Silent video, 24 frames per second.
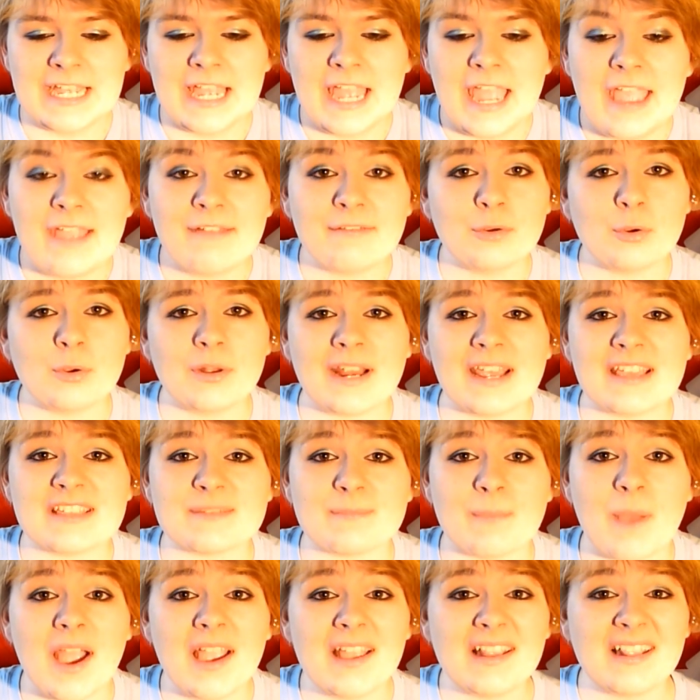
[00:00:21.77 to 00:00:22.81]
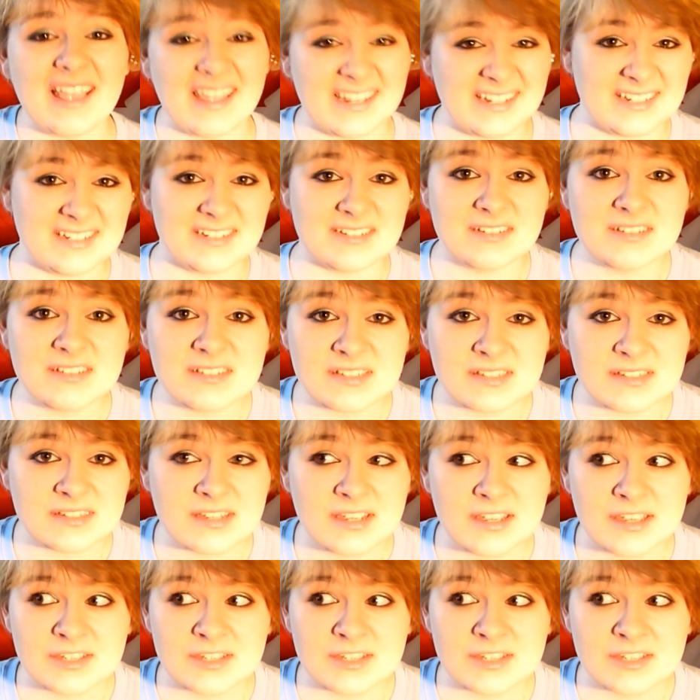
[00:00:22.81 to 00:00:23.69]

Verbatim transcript: Everyone has my letters,